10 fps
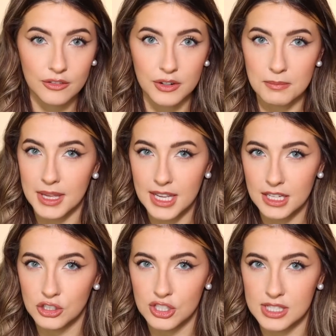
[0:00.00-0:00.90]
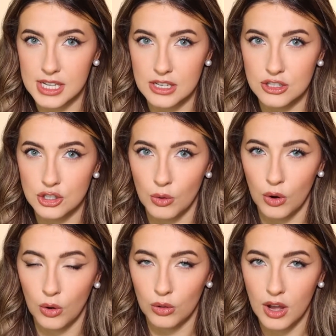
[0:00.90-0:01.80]
for me, it just didn't do a
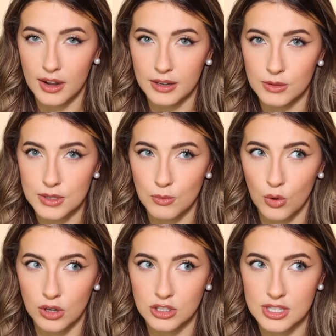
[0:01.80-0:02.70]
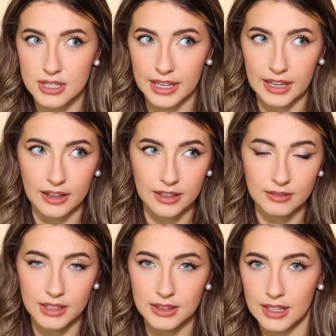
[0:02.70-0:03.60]
whole lot. It was more just like a,
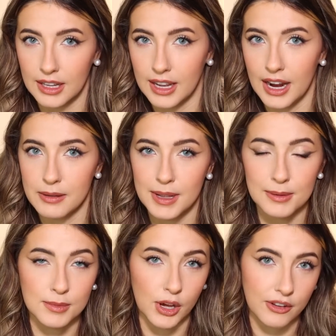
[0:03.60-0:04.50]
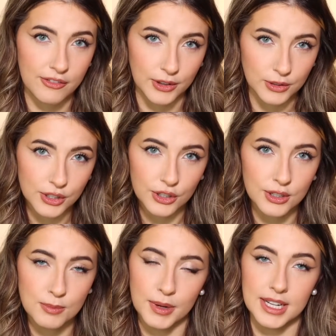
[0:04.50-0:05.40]
it kind of made them look
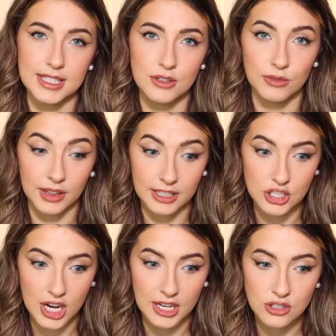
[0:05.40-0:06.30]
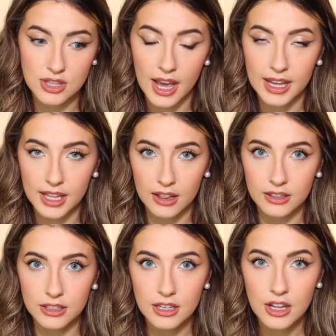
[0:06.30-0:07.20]
filtered, but it didn't really change the eye
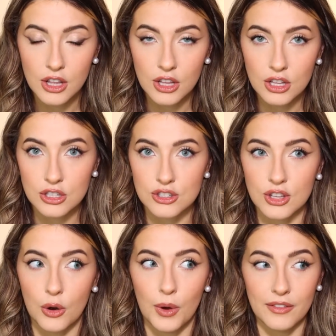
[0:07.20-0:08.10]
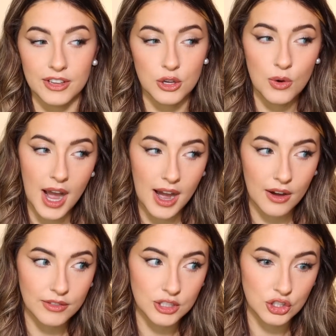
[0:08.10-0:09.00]
color. So if you
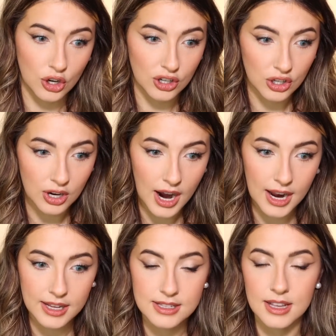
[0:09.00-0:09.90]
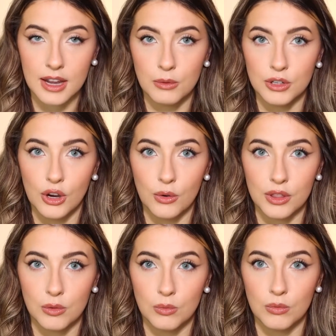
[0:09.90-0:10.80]
have darker eyes, I would go
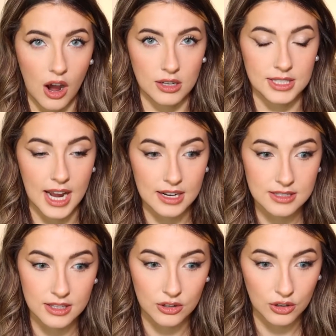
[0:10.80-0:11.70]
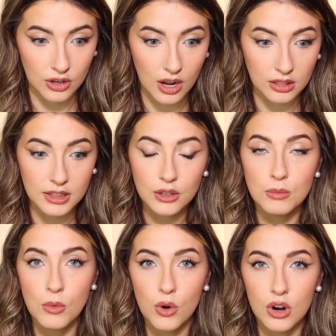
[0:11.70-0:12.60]
with contacts that are a little
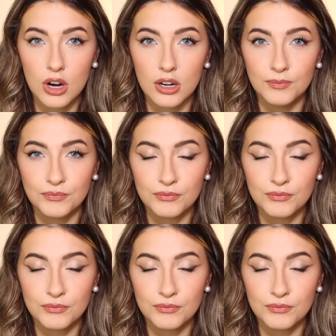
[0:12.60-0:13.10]
more